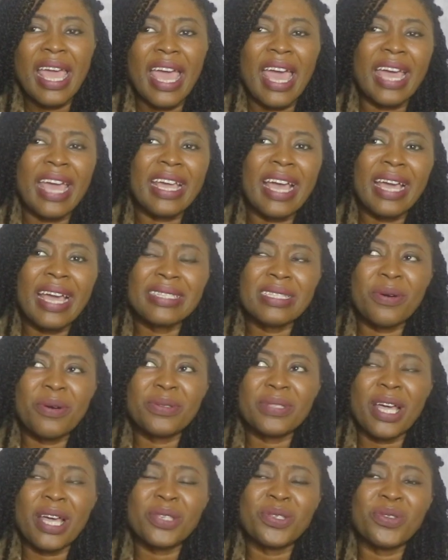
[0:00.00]
and guys i
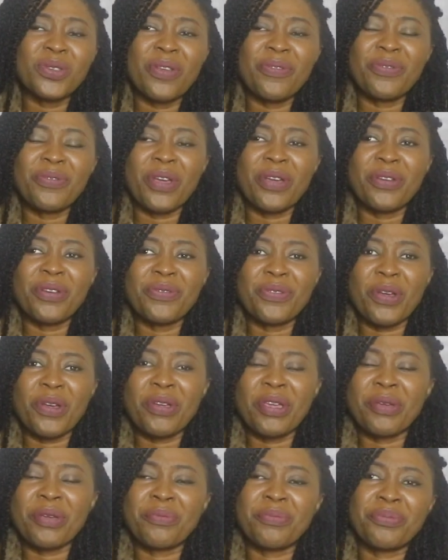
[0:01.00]
was actually very
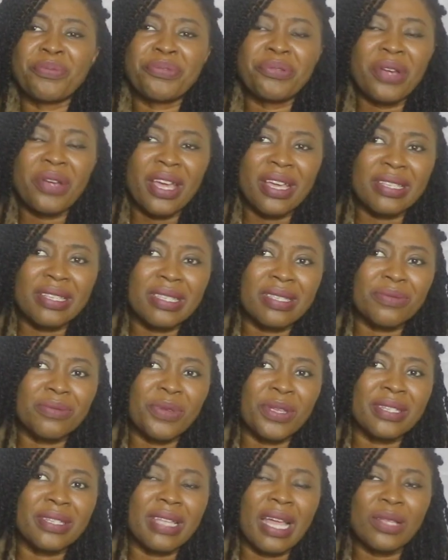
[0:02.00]
very impressed
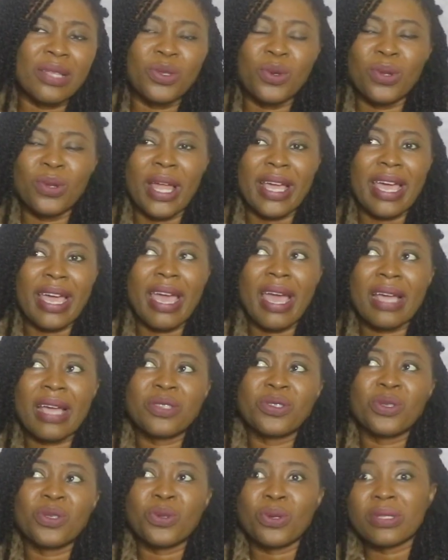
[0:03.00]
with thato like i
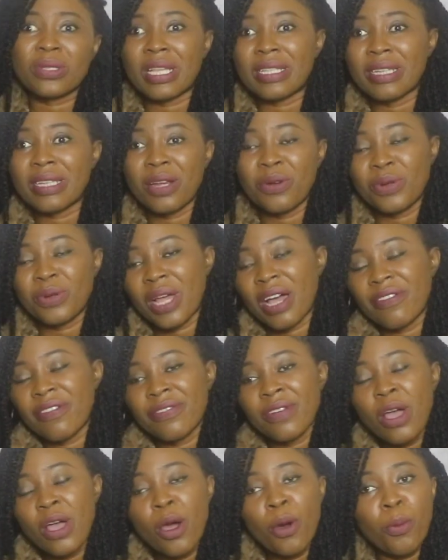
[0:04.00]
actually thought that terry would have
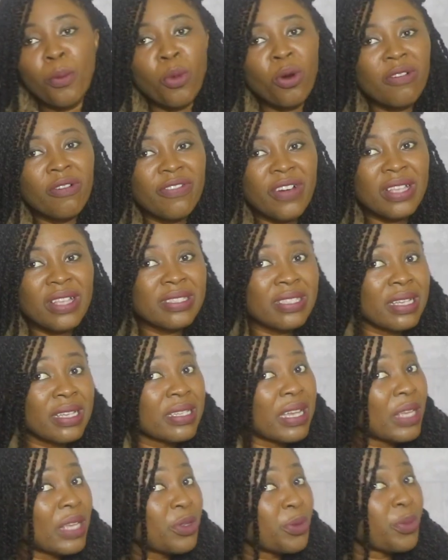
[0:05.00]
more fans than
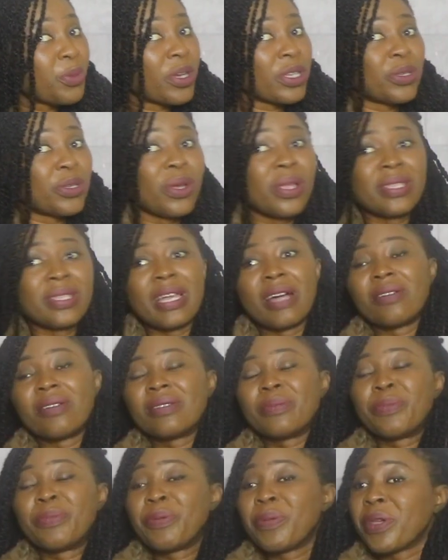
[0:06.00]
thato but it turns
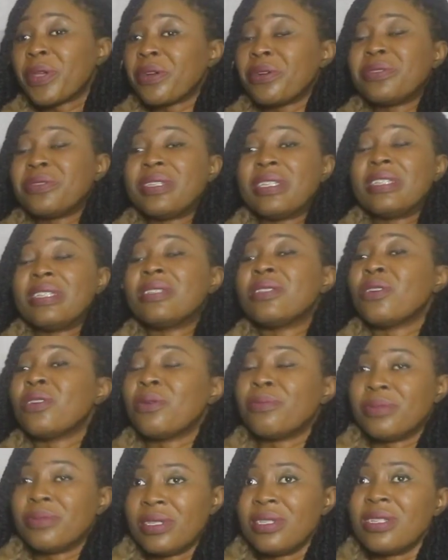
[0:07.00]
out baby girl did
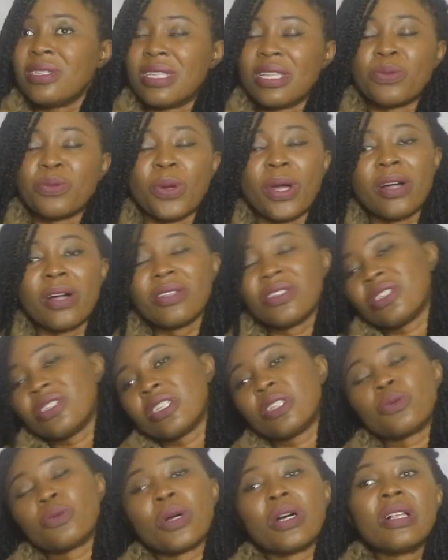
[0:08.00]
not she did well she
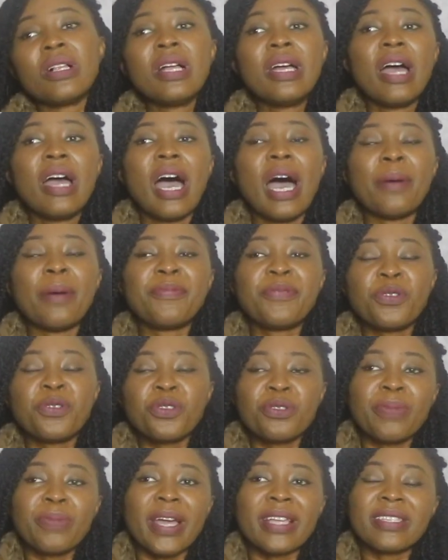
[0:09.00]
did well um
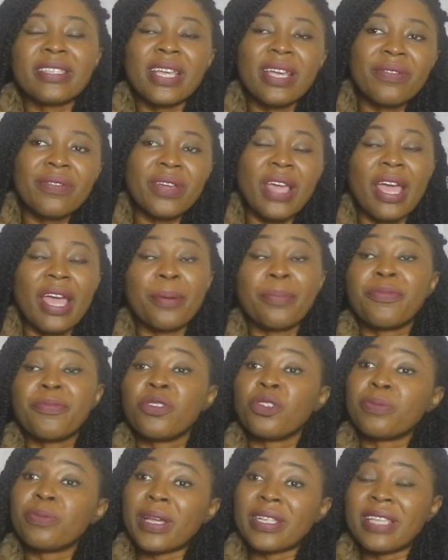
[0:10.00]
followed by terry um
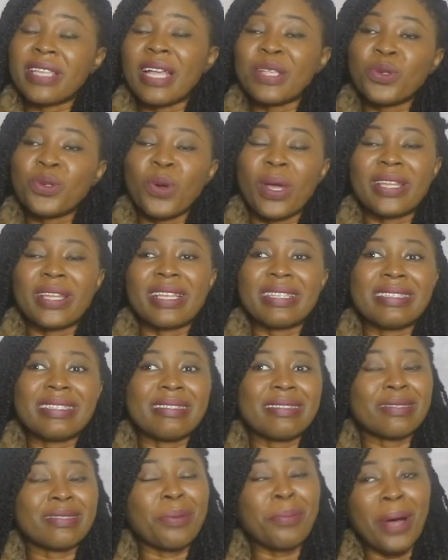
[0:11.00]
followed by thato and then
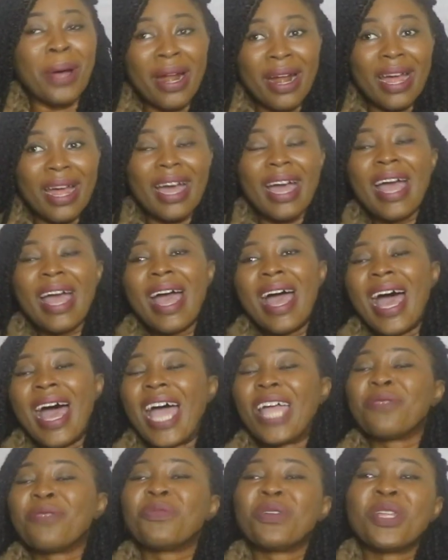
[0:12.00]
sister mara
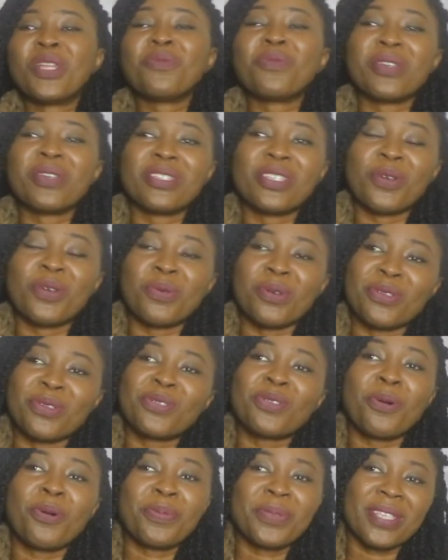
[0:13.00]
i really wish it was
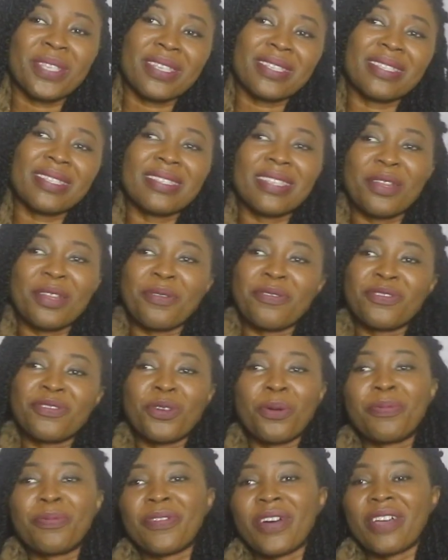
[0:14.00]
top six instead of
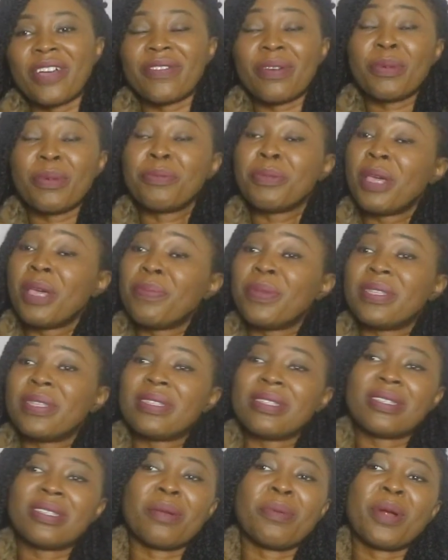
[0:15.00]
top five i mean maybe
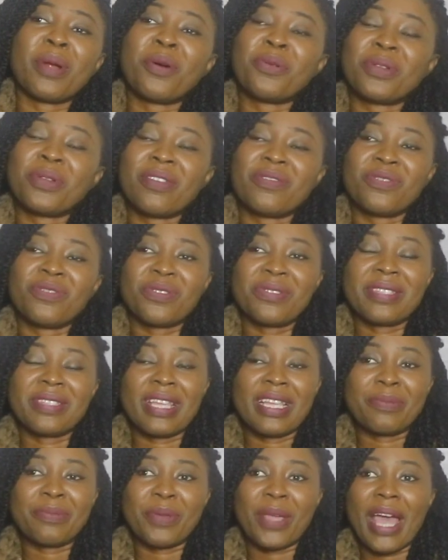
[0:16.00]
sister mara would have just
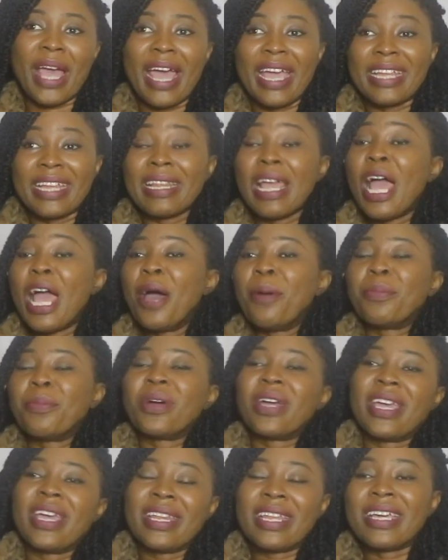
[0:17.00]
stayed behind
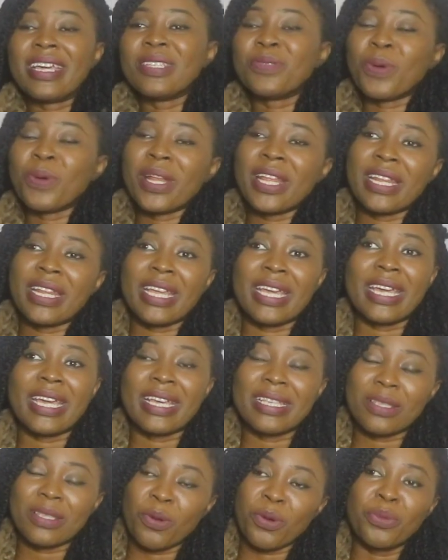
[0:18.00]
but it is what it
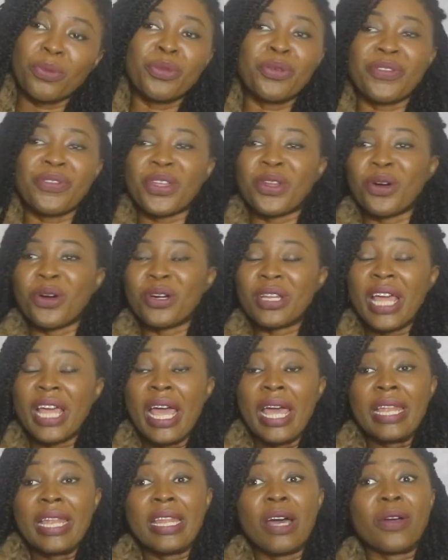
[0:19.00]
is we're moving on
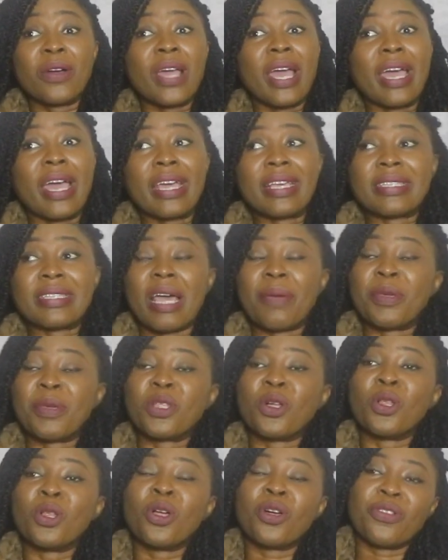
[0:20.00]
now guys i mean
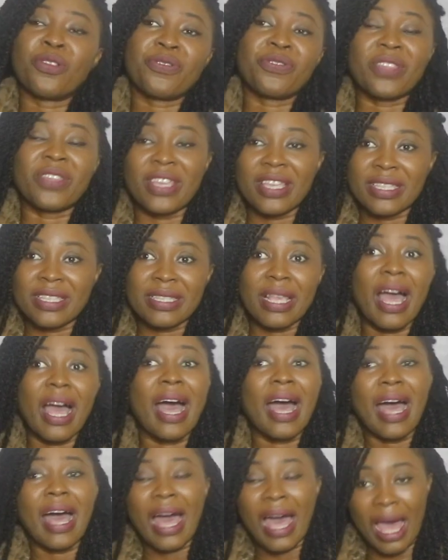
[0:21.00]
a lot of things
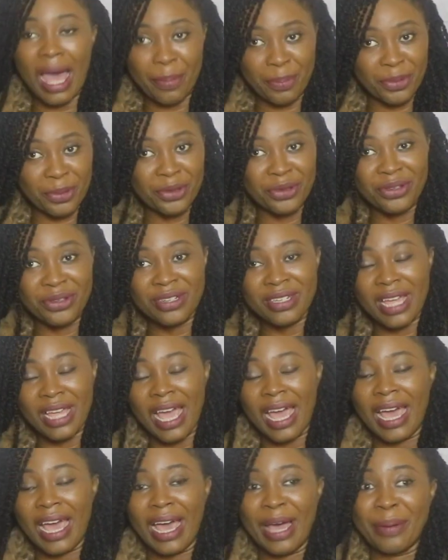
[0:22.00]
happened
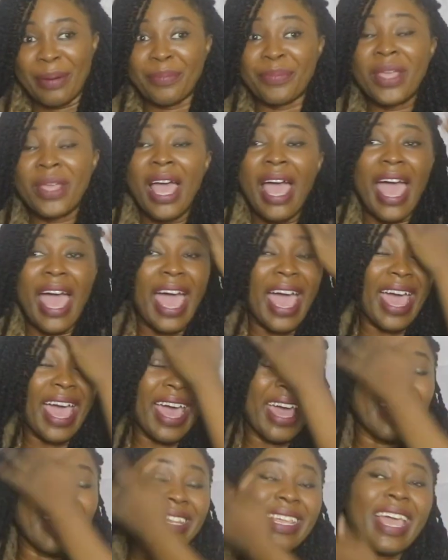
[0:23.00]
um
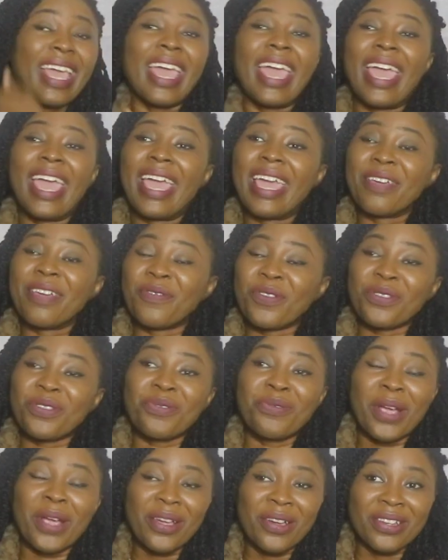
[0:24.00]
and hey, for the
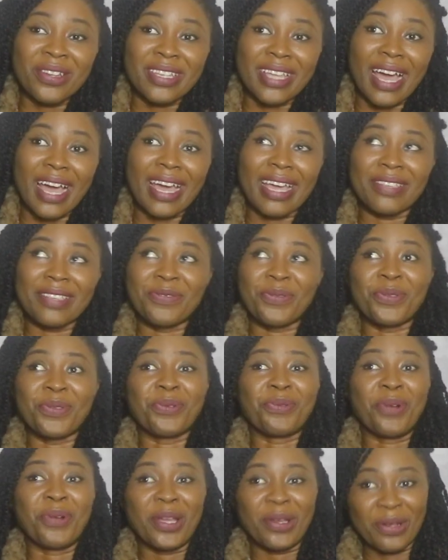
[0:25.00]
record, guys, for the
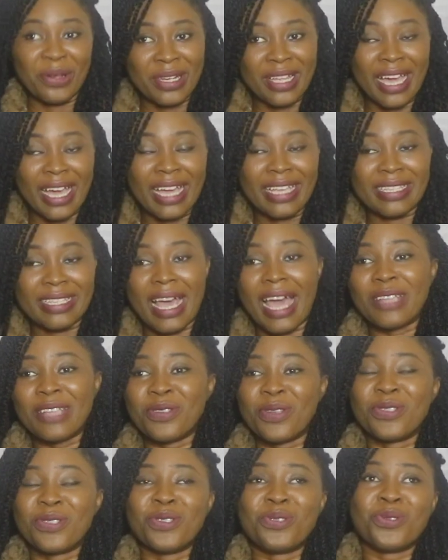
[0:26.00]
record, guys, I
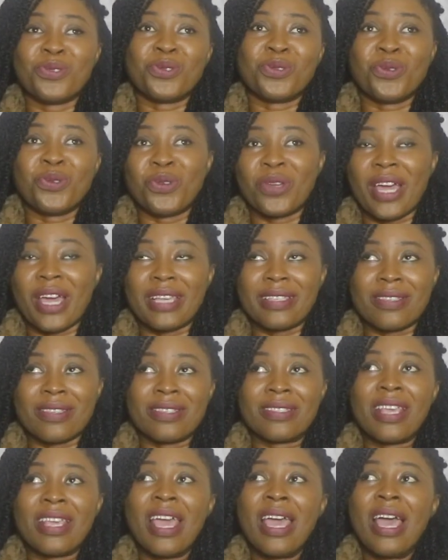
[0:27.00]
just need to show you guys
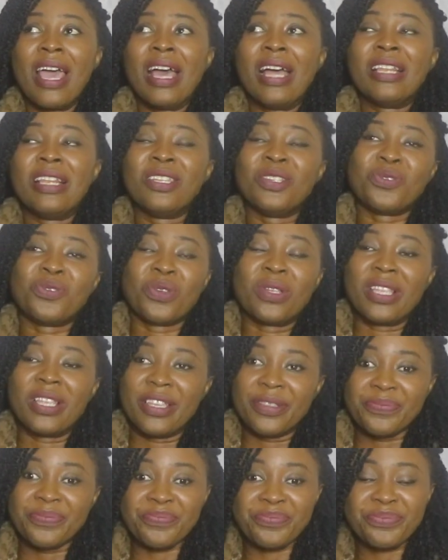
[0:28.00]
because
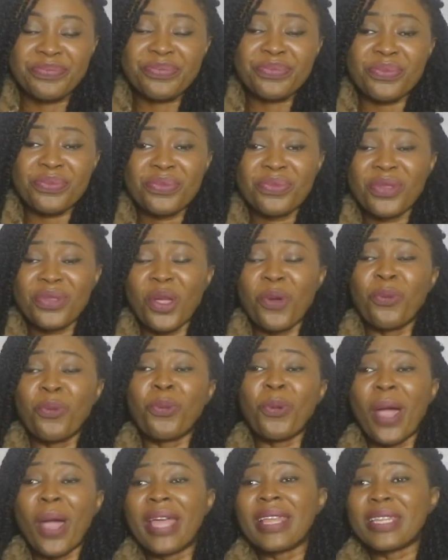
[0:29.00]
literally
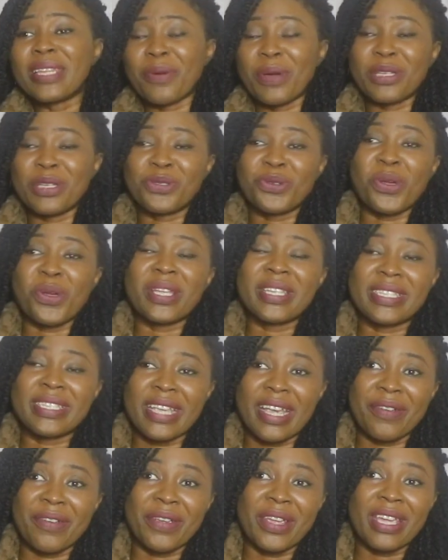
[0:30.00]
when they were showing
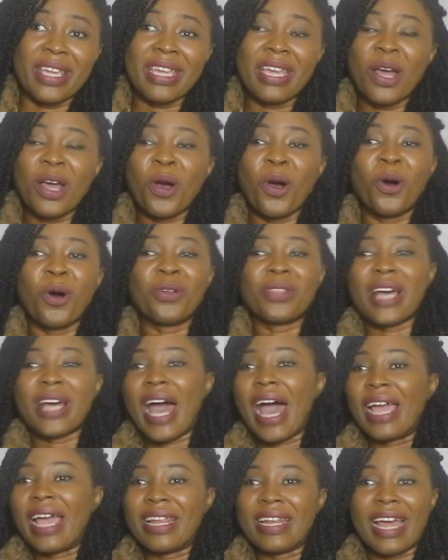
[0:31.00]
Terry all the
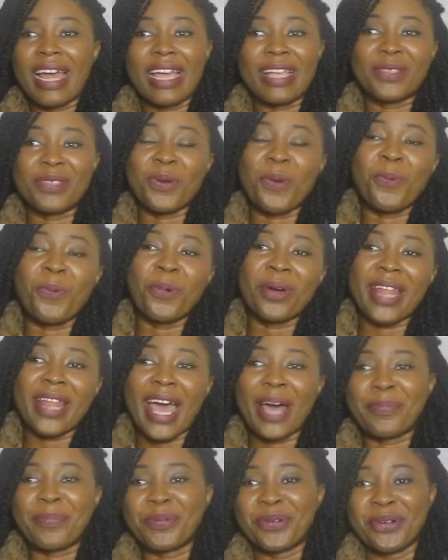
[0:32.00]
highlights of what
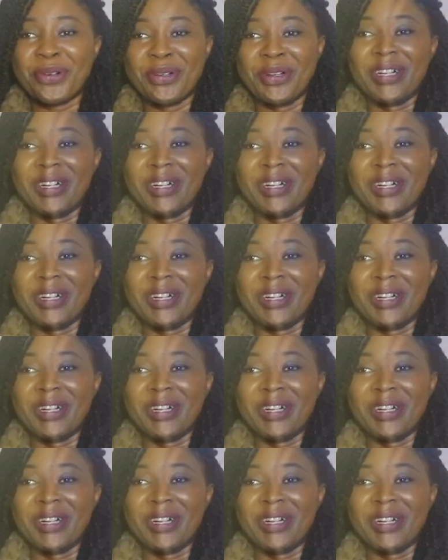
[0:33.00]
happened